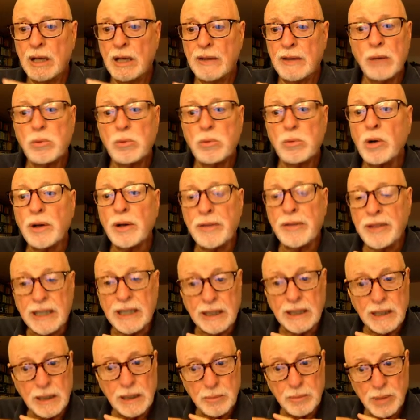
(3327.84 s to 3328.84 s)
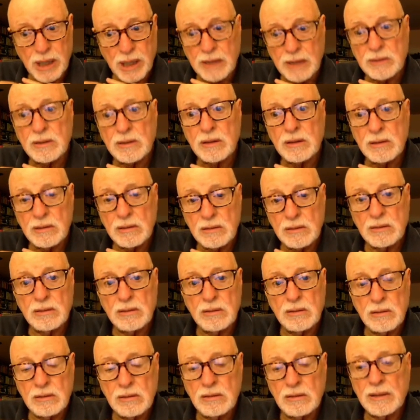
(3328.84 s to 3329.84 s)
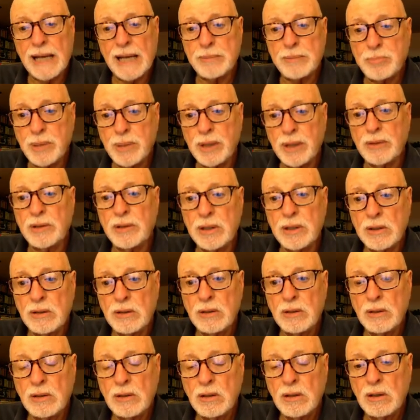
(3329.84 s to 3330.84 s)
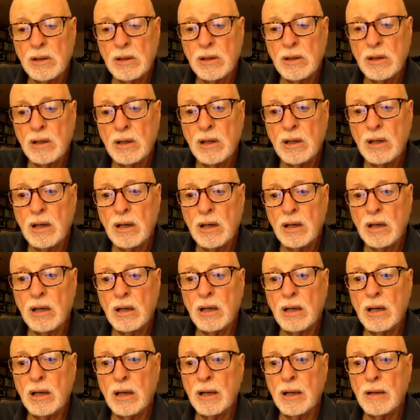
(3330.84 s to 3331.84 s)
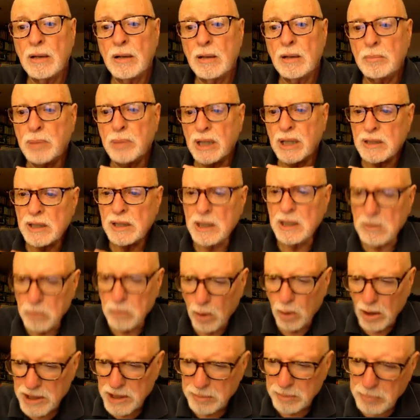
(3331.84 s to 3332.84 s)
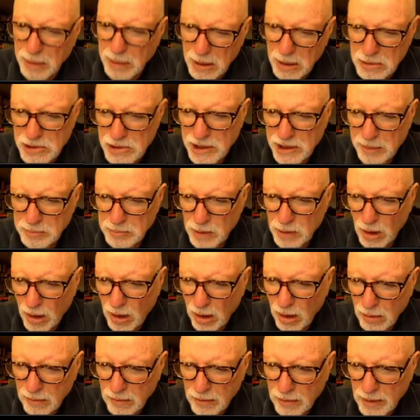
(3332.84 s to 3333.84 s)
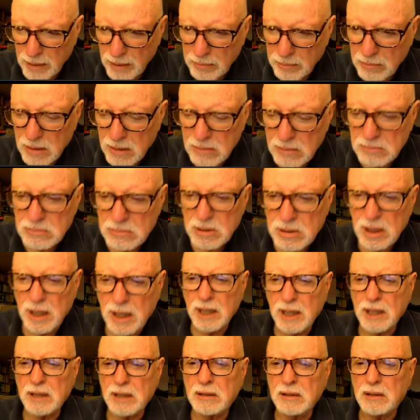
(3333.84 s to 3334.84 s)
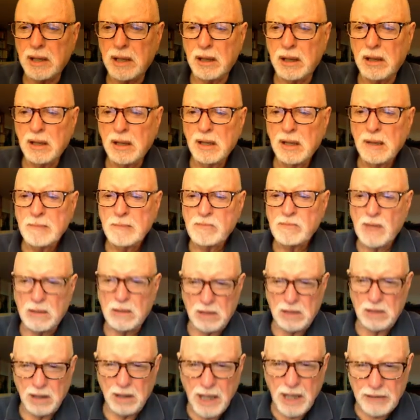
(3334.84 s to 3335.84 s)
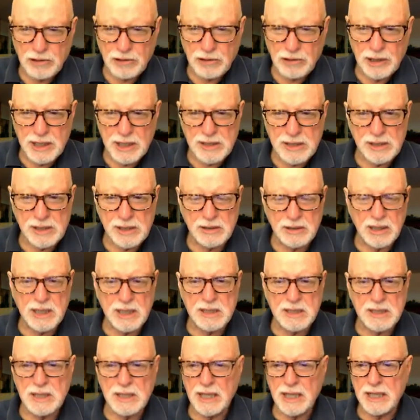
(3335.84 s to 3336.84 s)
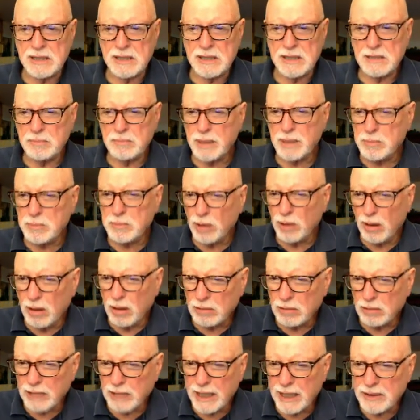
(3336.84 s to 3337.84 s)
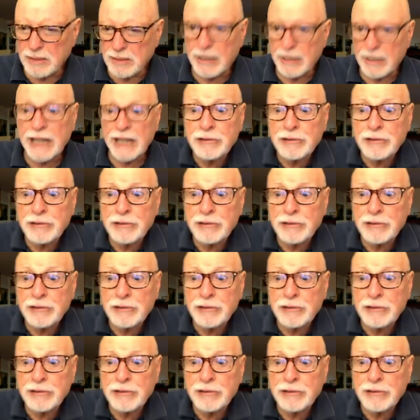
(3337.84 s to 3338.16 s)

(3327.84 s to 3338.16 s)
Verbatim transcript: They were thinking about that period. Uh, but the Washington Post jumped all over him. And uh, a lot of critics in the United States, people all around him.